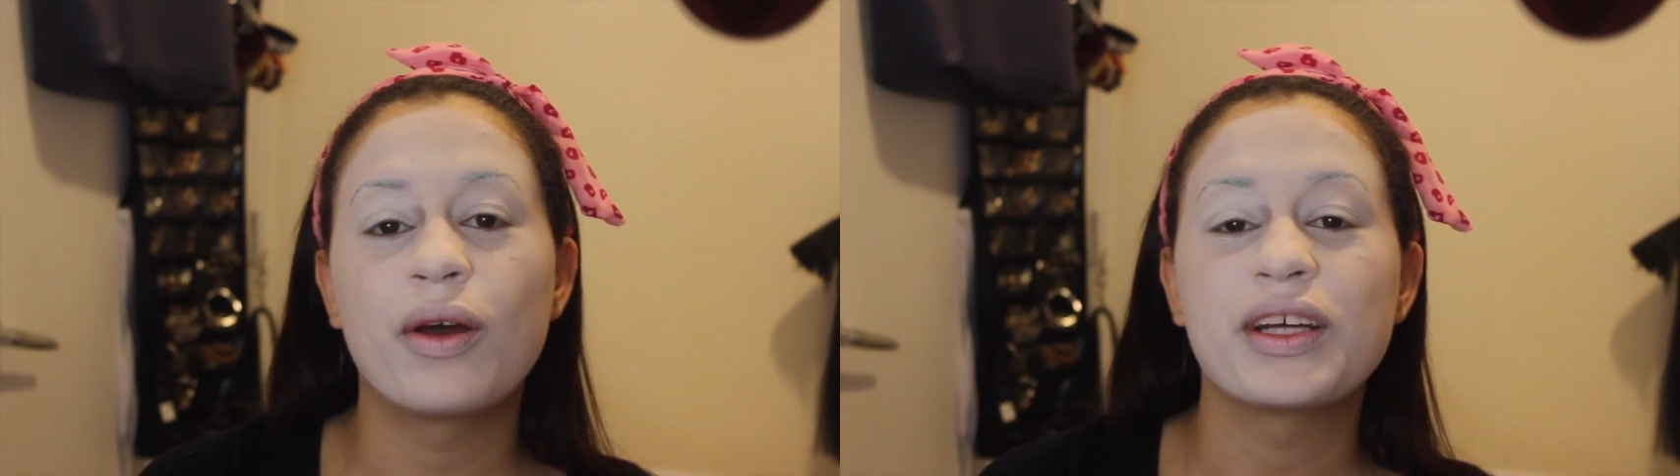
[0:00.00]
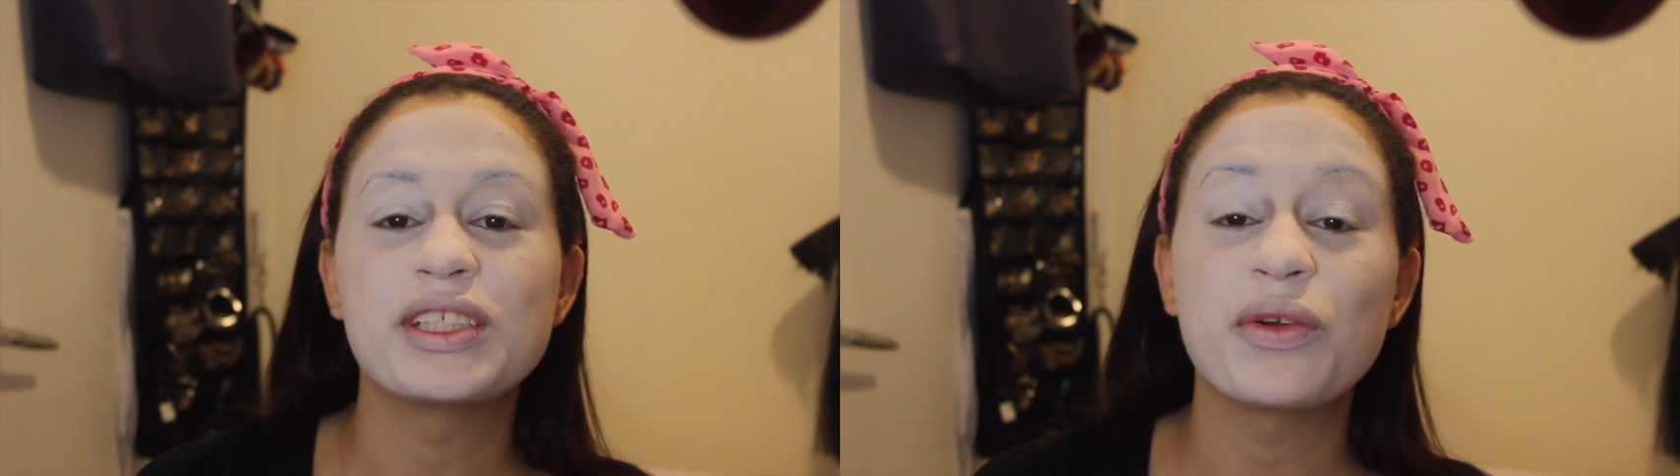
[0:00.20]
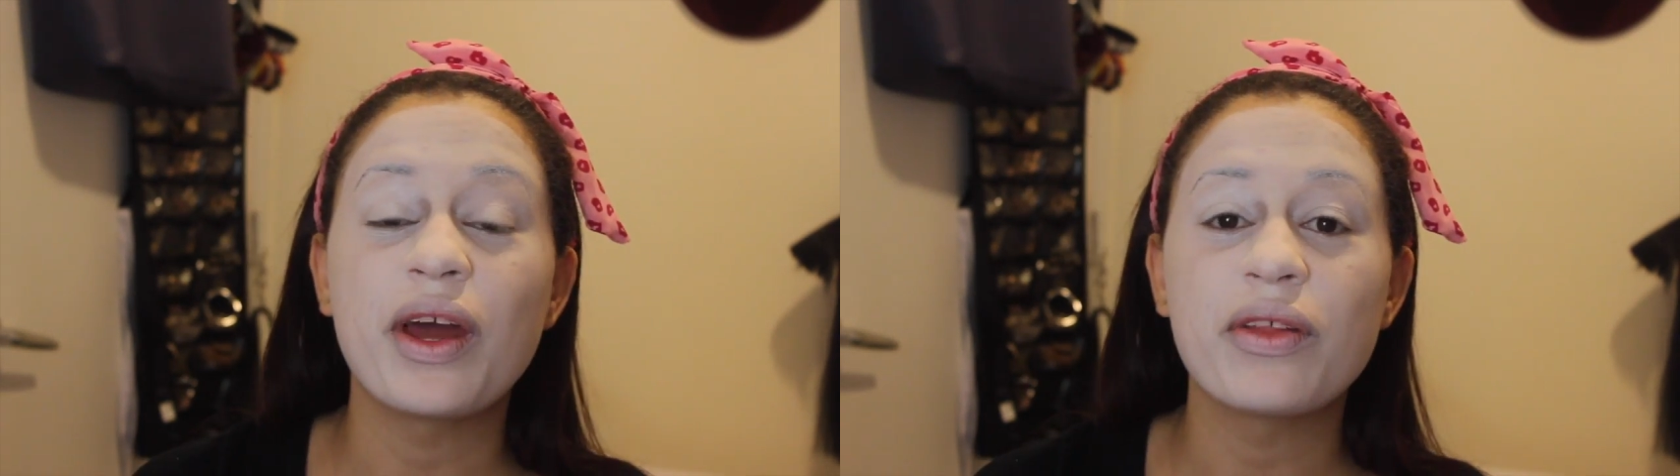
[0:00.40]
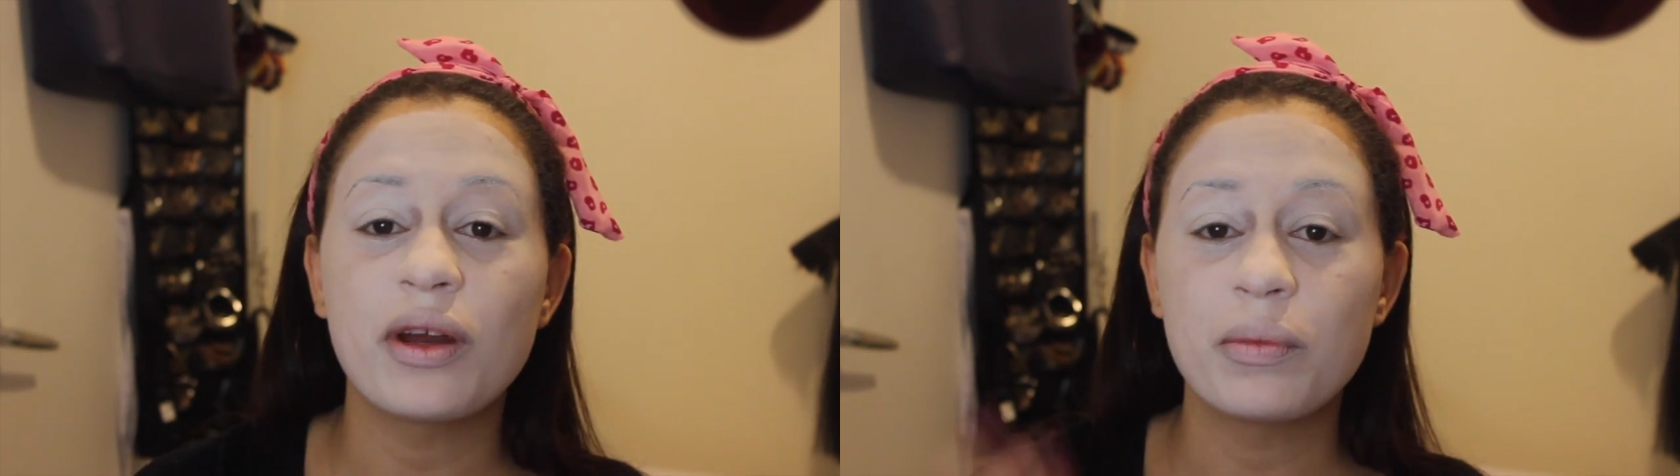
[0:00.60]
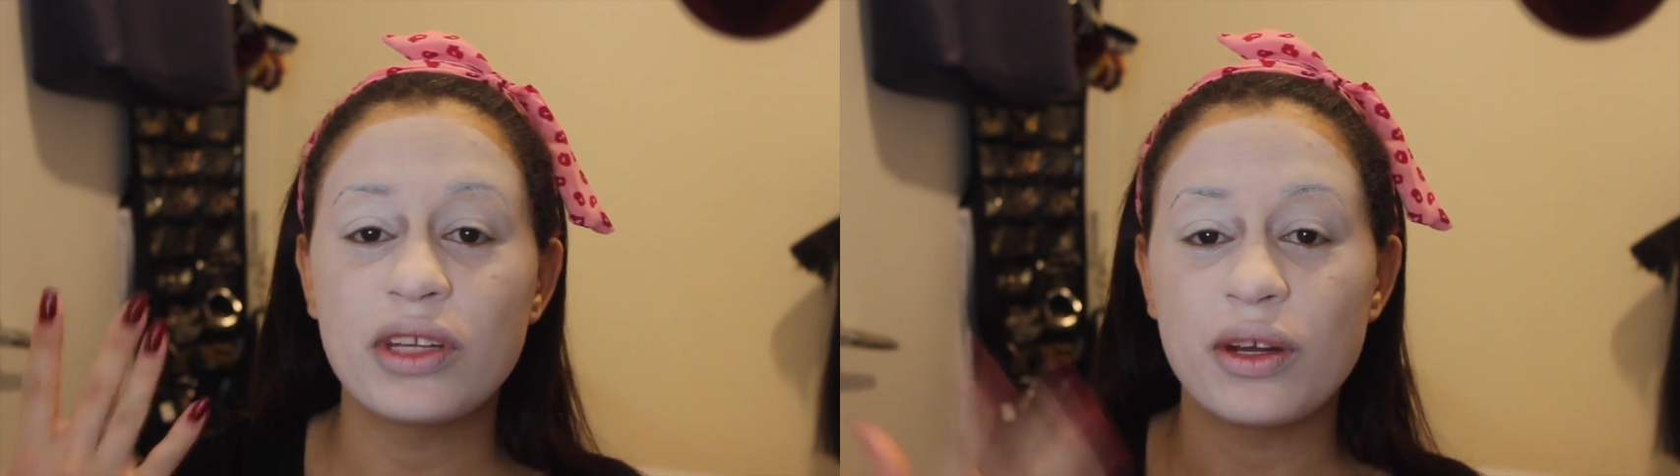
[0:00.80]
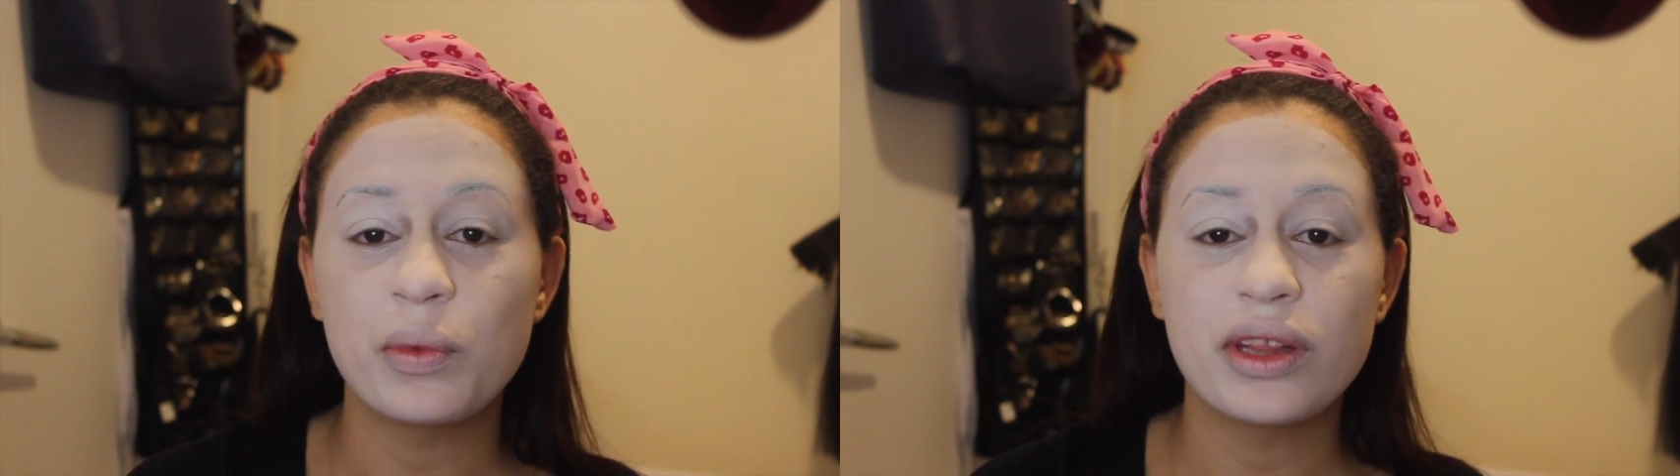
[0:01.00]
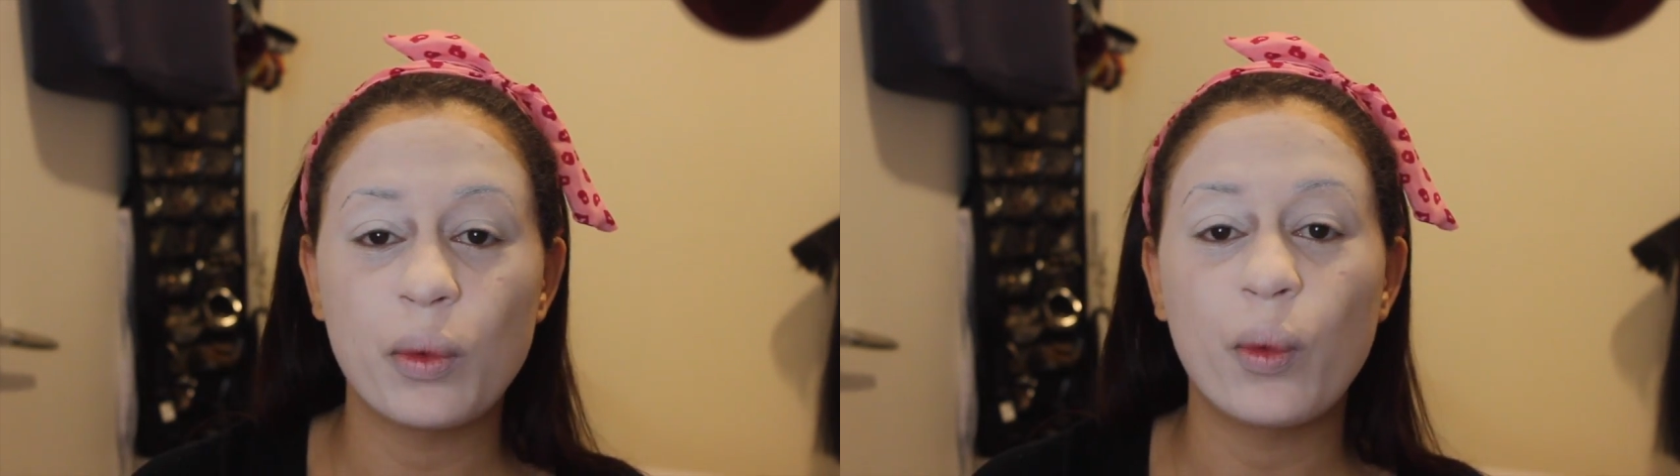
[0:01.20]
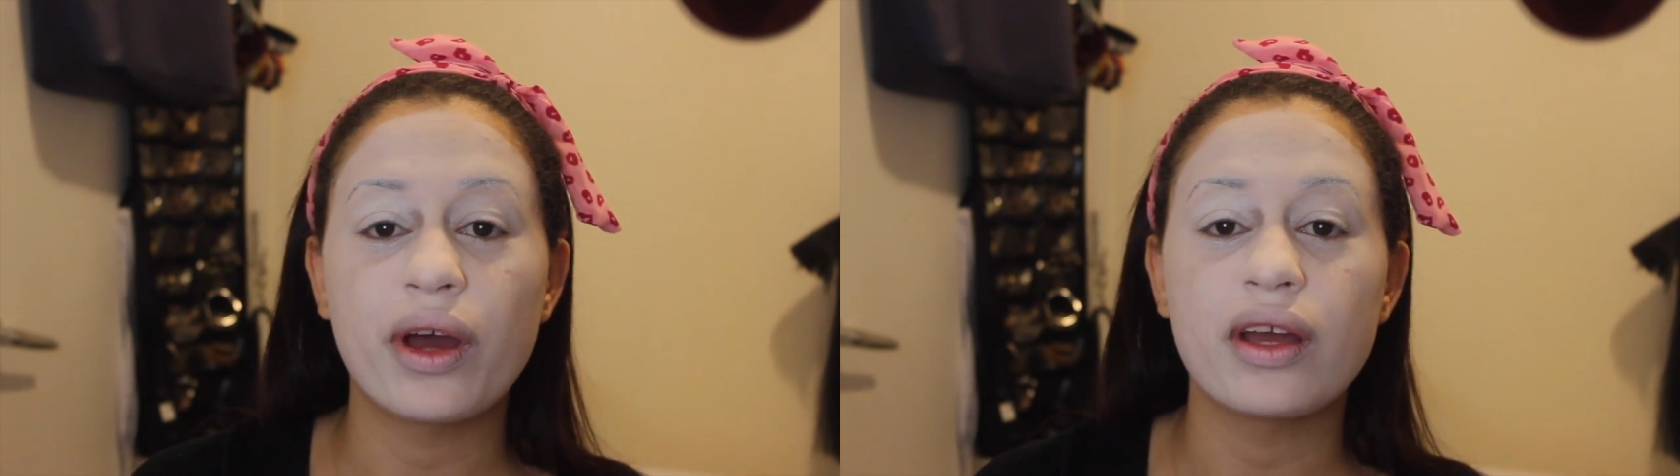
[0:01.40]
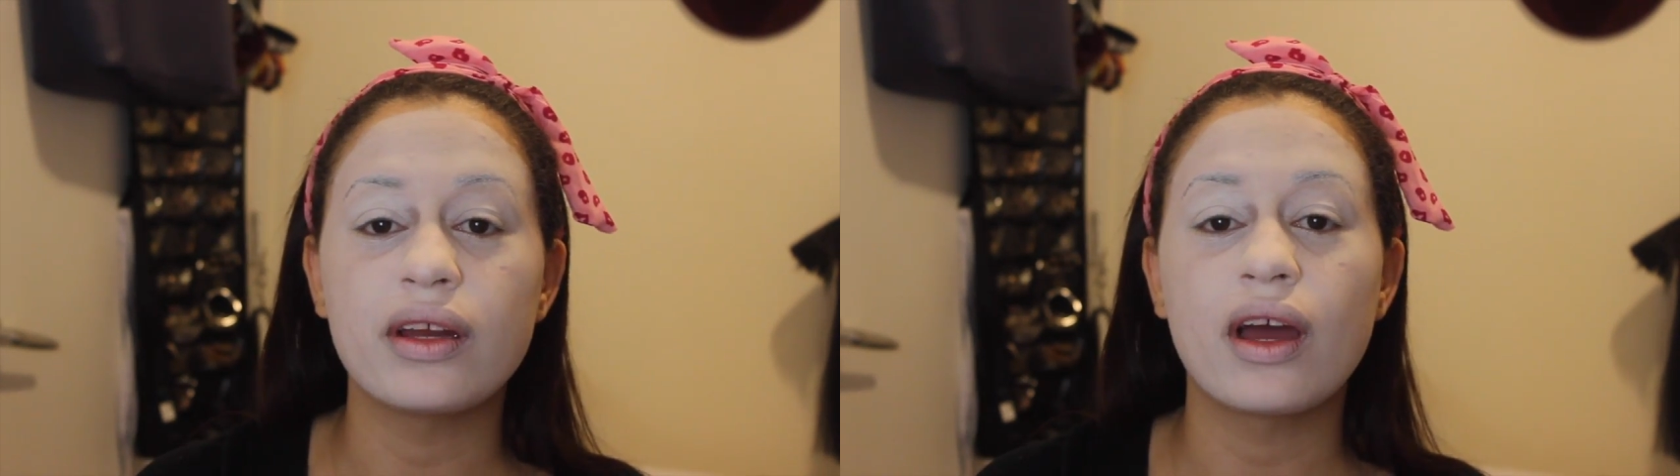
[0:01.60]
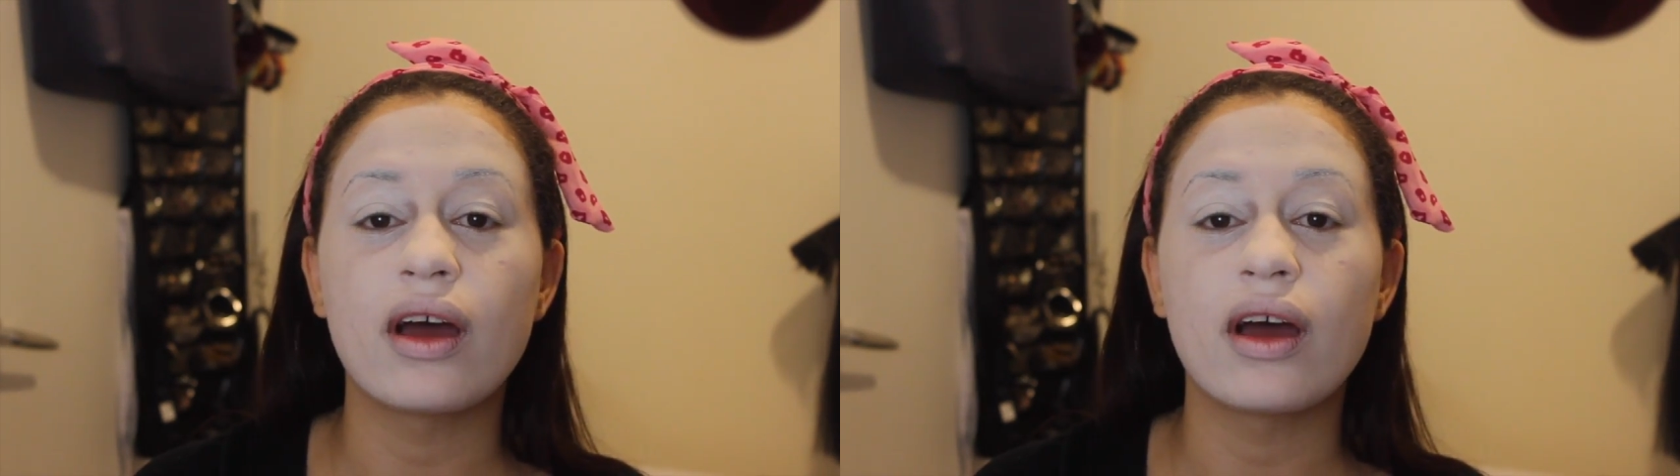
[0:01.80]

Okay, so now that I'm done with the white,